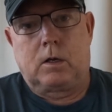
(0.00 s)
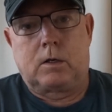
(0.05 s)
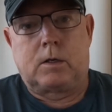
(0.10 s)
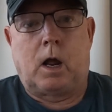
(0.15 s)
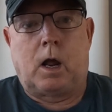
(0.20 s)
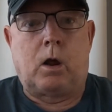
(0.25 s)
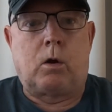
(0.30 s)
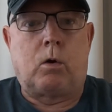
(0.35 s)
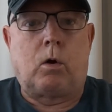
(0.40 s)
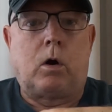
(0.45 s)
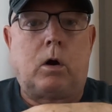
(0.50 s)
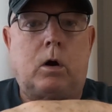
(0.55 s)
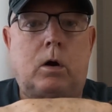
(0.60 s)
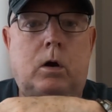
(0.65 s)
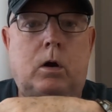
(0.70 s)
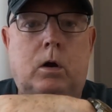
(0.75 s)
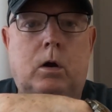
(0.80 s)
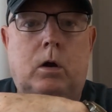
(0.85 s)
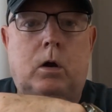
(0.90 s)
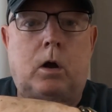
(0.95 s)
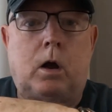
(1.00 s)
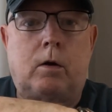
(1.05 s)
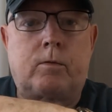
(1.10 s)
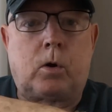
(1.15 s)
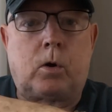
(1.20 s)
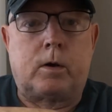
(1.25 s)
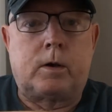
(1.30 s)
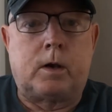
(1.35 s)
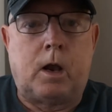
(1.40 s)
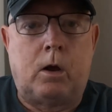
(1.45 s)
So
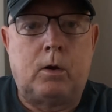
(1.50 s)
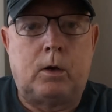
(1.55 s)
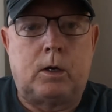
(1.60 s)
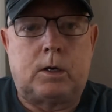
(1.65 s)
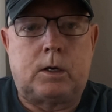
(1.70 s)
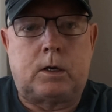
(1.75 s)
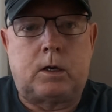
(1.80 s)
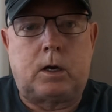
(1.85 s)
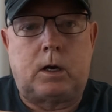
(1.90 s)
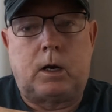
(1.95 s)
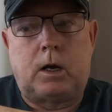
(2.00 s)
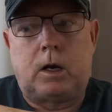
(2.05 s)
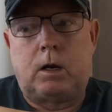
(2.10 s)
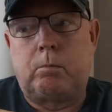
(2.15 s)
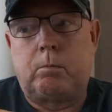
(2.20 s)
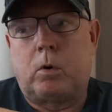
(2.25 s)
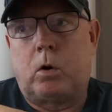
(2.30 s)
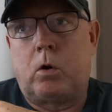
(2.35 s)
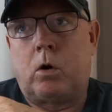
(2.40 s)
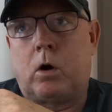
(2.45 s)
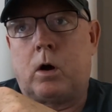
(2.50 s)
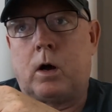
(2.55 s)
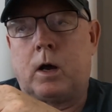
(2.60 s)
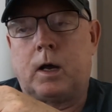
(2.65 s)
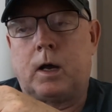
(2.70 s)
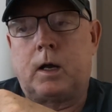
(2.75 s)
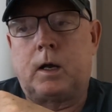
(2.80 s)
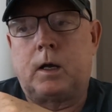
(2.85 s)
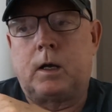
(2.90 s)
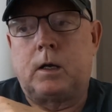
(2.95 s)
I've got notes in
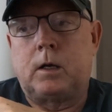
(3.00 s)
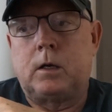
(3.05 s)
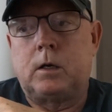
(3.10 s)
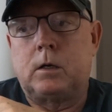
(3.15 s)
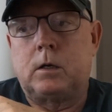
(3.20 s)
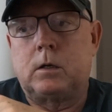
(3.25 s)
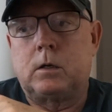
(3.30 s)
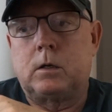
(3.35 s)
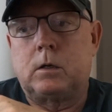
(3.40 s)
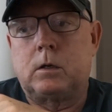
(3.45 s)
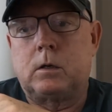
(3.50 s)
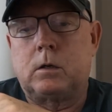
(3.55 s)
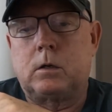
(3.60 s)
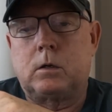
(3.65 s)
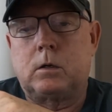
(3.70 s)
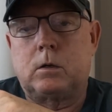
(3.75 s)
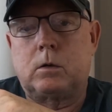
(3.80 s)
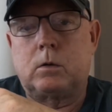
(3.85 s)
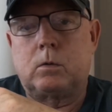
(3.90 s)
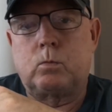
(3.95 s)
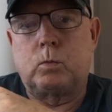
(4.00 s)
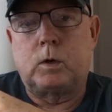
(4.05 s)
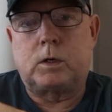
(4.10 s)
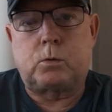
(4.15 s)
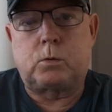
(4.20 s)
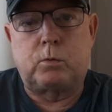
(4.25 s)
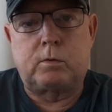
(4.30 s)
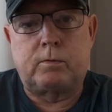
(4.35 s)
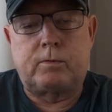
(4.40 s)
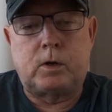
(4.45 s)
my
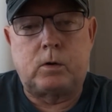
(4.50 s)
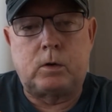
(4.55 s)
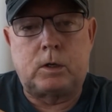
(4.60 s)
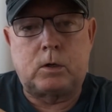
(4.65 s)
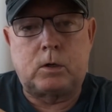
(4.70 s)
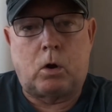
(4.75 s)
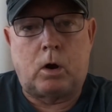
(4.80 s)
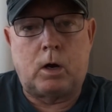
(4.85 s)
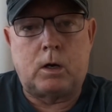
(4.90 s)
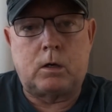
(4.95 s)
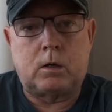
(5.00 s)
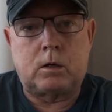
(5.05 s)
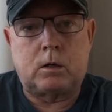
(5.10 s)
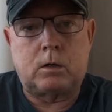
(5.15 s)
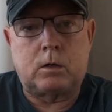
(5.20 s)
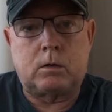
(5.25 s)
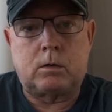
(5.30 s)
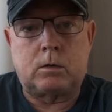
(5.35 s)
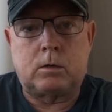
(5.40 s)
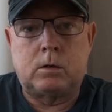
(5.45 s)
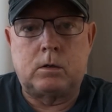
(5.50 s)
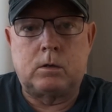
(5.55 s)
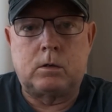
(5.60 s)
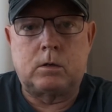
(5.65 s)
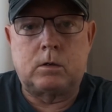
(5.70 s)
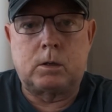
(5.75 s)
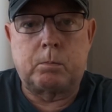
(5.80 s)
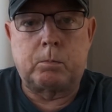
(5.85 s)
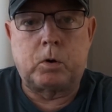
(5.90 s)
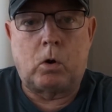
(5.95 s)
whiskey review site,
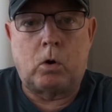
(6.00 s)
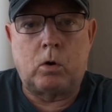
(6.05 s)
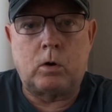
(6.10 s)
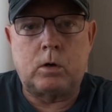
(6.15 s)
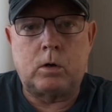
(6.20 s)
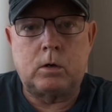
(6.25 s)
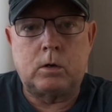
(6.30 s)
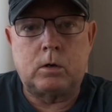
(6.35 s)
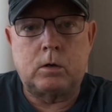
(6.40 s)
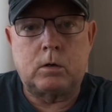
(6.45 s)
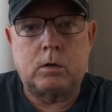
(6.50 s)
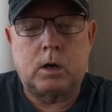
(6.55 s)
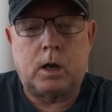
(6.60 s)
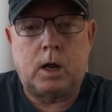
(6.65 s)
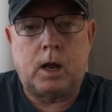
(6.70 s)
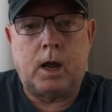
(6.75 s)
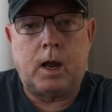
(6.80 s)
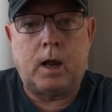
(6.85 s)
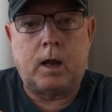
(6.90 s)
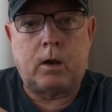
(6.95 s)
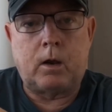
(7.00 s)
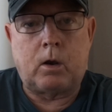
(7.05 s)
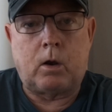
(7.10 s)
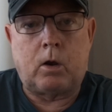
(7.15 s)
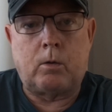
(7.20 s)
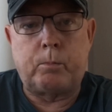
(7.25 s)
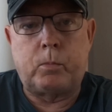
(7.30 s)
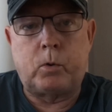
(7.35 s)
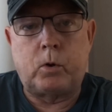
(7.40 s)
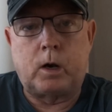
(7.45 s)
the blog, and
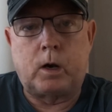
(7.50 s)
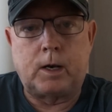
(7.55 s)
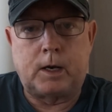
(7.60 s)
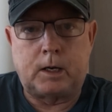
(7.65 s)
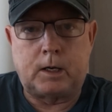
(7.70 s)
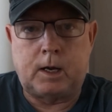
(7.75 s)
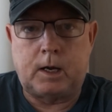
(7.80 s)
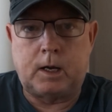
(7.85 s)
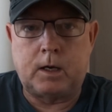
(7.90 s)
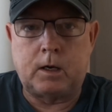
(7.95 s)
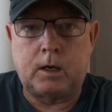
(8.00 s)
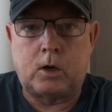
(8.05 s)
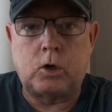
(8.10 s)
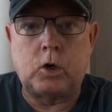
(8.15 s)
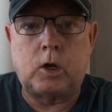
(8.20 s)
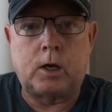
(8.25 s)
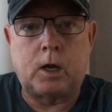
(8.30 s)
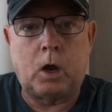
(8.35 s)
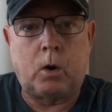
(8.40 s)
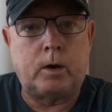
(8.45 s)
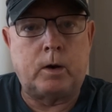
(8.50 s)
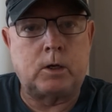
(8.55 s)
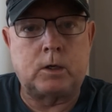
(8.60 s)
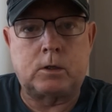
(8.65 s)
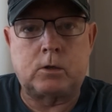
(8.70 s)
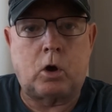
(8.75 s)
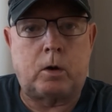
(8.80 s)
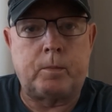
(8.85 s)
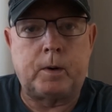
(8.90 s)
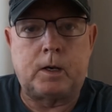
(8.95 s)
I'll put a link in and you can go in,
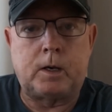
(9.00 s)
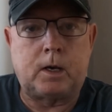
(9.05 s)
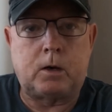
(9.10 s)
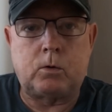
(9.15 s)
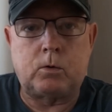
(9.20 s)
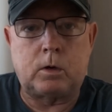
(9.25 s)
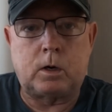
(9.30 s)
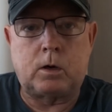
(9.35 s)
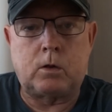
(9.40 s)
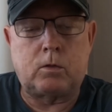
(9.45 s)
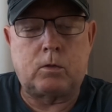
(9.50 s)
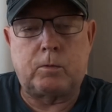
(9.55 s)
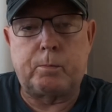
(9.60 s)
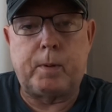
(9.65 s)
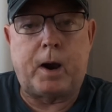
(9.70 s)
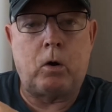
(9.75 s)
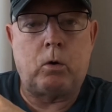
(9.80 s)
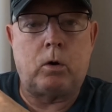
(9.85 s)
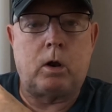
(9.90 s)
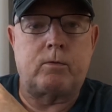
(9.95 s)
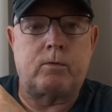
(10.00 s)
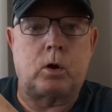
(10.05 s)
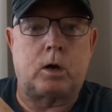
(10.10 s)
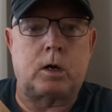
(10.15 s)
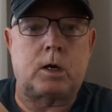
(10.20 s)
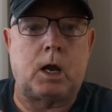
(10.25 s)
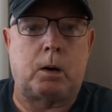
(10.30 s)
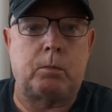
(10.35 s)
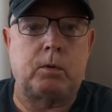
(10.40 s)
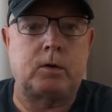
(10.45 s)
just type in Nikka From The Barrel. I've got
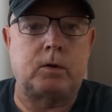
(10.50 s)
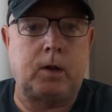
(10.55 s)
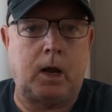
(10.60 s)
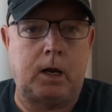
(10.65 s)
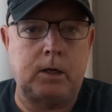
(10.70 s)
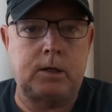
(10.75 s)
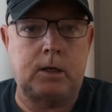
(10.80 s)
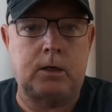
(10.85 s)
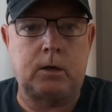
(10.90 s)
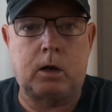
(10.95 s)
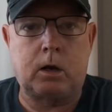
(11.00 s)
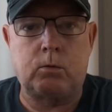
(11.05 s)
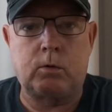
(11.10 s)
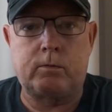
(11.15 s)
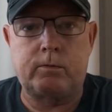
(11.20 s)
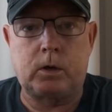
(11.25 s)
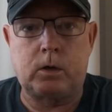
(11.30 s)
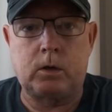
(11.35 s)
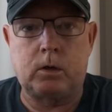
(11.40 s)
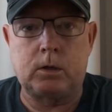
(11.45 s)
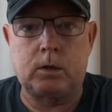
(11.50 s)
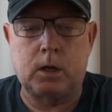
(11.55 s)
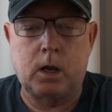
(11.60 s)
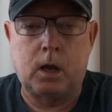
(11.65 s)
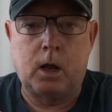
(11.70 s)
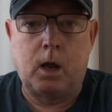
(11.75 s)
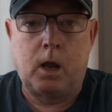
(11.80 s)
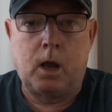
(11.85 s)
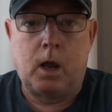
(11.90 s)
a couple of tasting note reviews,